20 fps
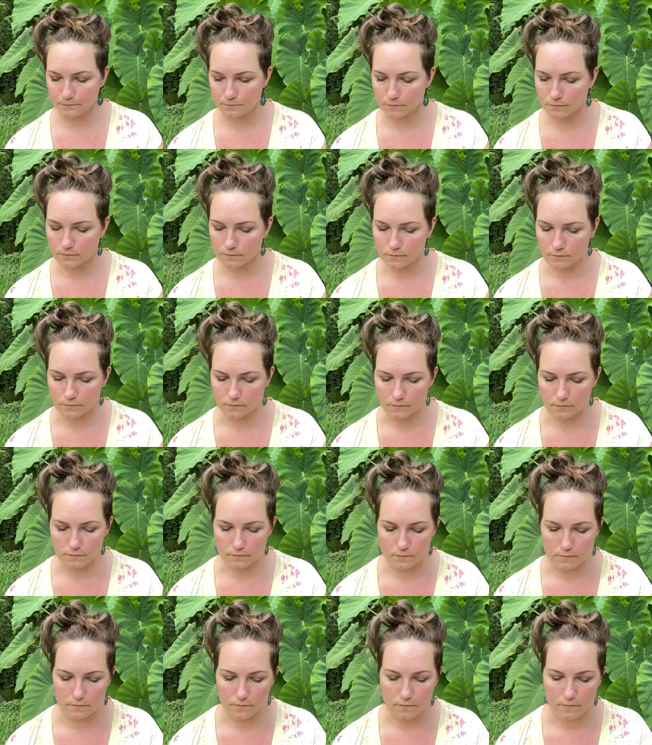
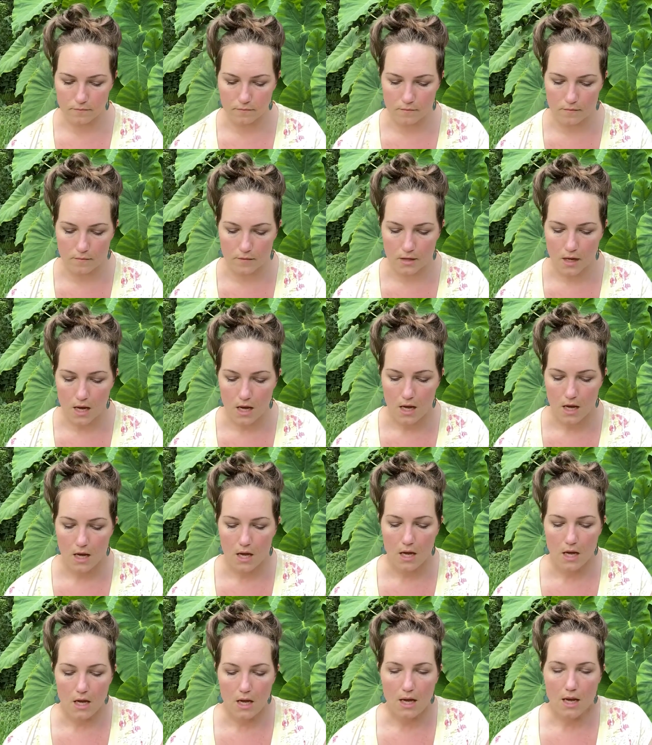
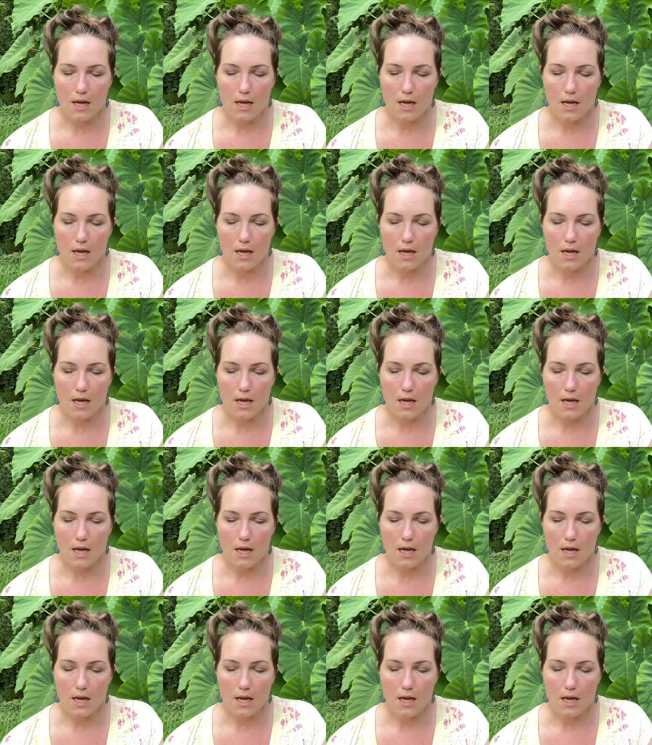[no speech]